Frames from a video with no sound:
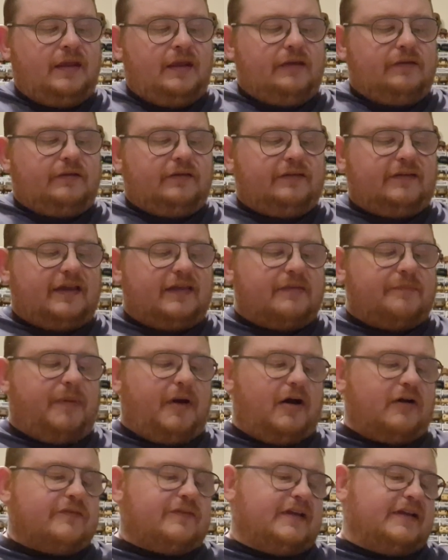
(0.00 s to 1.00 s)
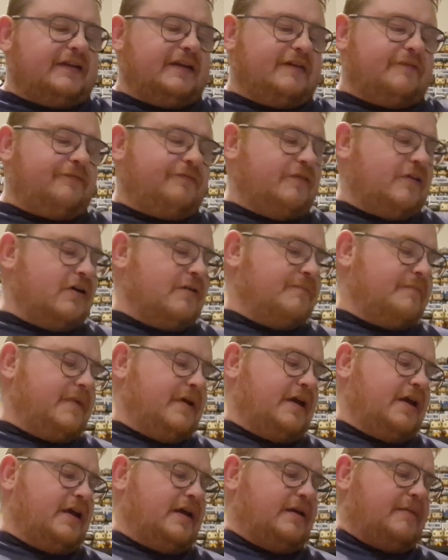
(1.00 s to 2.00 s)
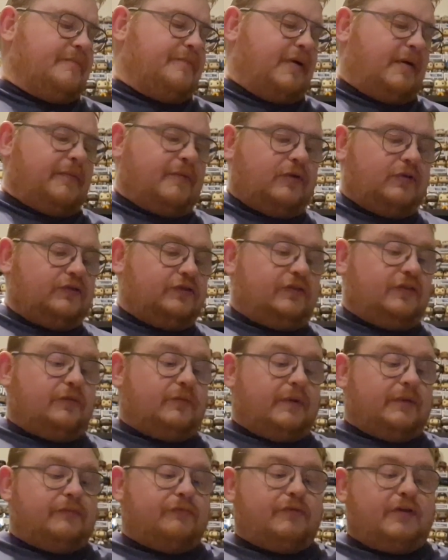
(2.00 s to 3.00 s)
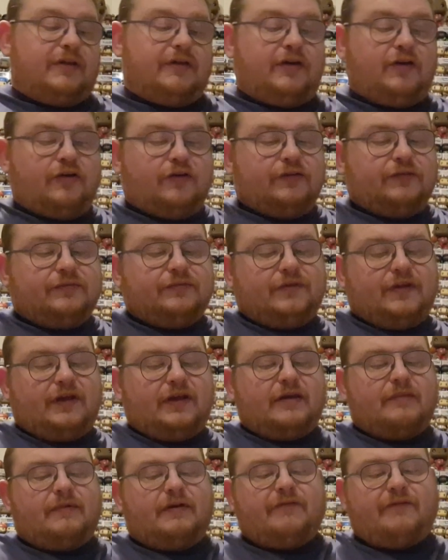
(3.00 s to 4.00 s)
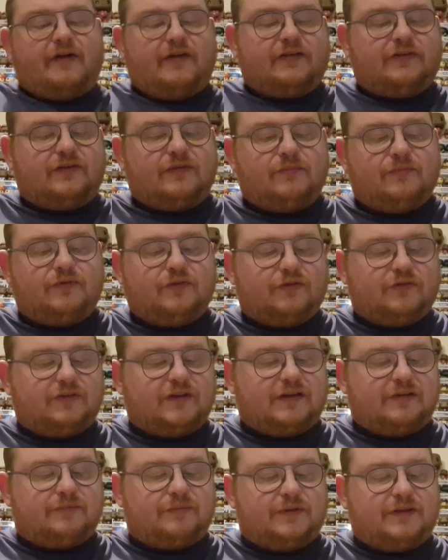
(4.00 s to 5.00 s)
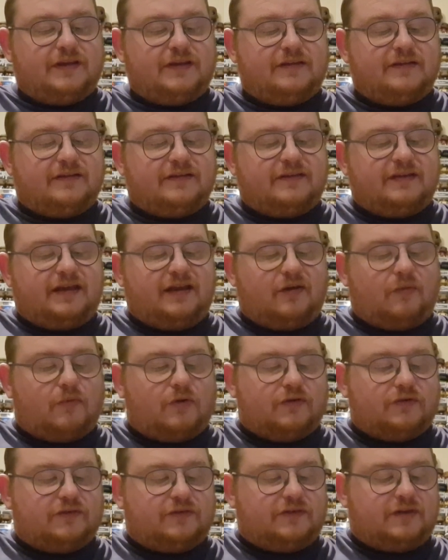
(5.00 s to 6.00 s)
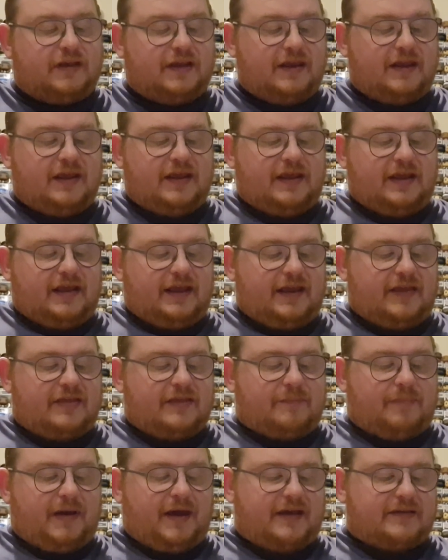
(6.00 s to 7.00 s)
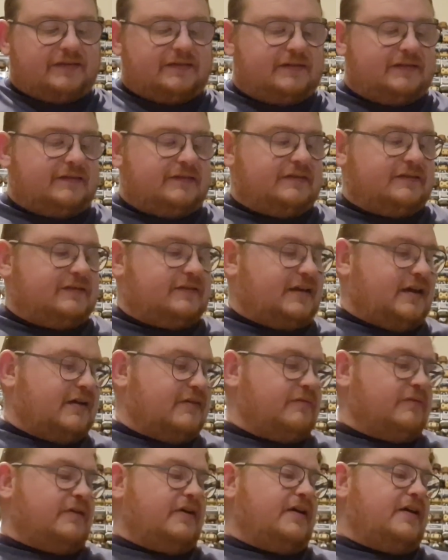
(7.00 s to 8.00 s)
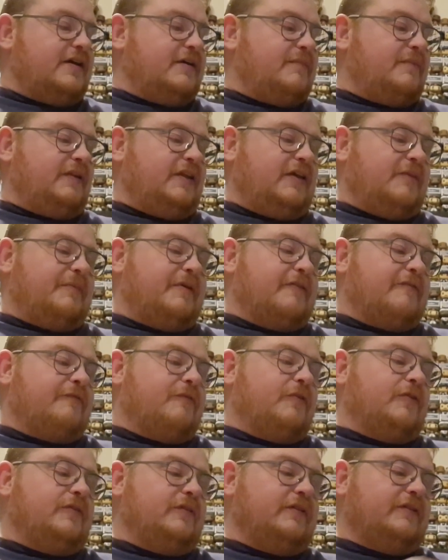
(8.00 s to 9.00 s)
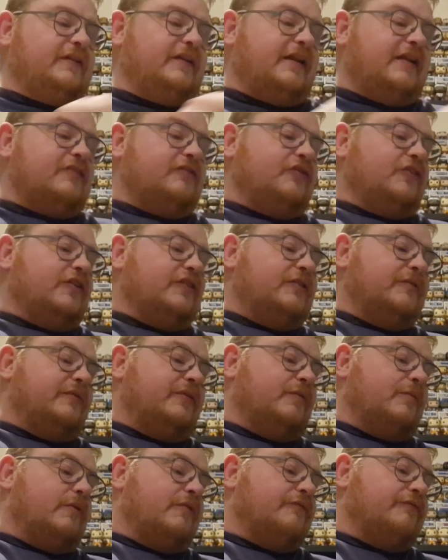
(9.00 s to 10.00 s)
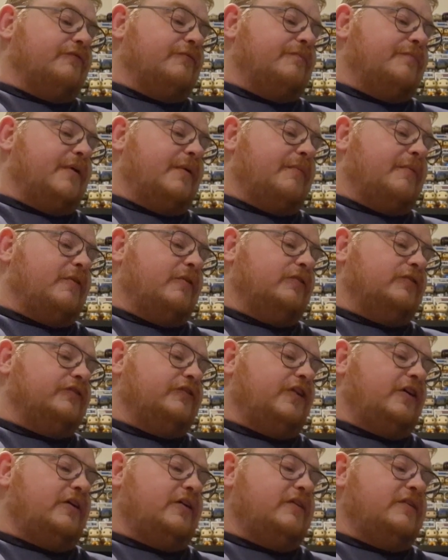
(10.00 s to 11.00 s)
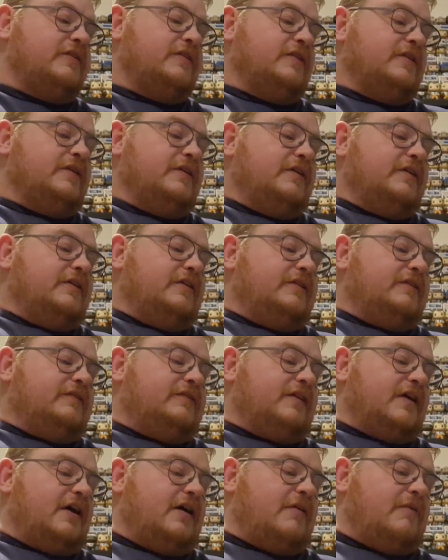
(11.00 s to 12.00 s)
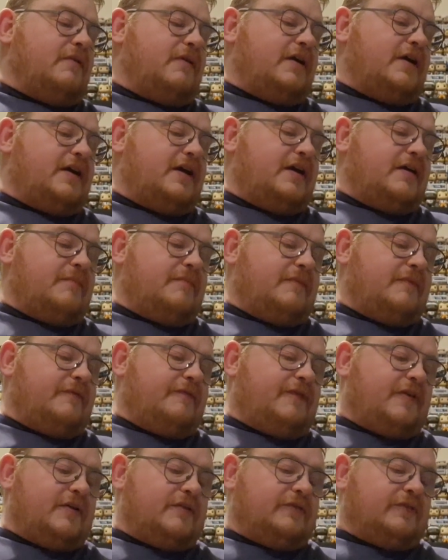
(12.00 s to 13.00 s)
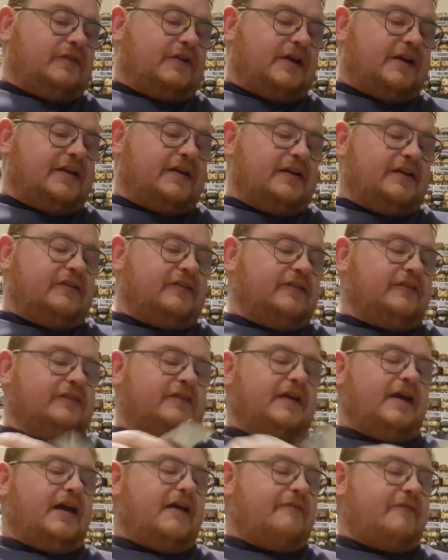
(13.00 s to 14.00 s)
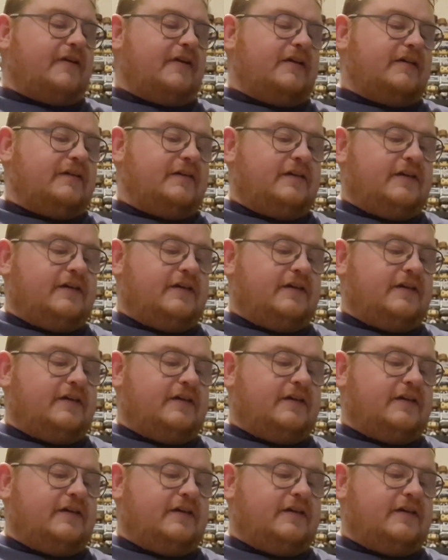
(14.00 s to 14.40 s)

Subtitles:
So say the box I did from Pop Culture this week was really good. And I've had some success with these Zinga ones in the past, so a little bit of fun. I did enjoy doing the one from Pop Culture, so I thought it was a good idea just to have a